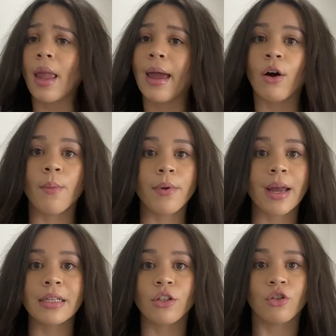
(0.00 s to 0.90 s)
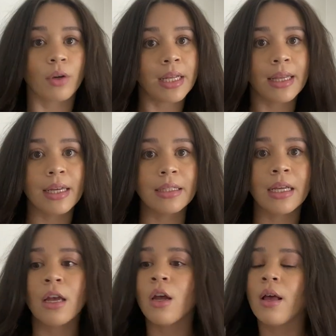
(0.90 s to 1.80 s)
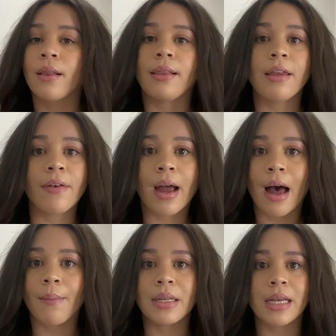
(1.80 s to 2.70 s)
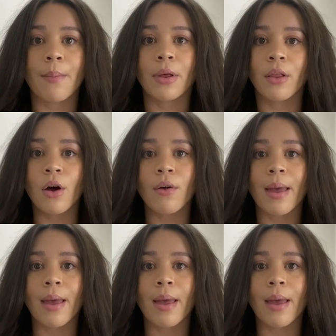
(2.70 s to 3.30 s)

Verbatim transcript: I hope you guys enjoyed this. Leave a comment down below.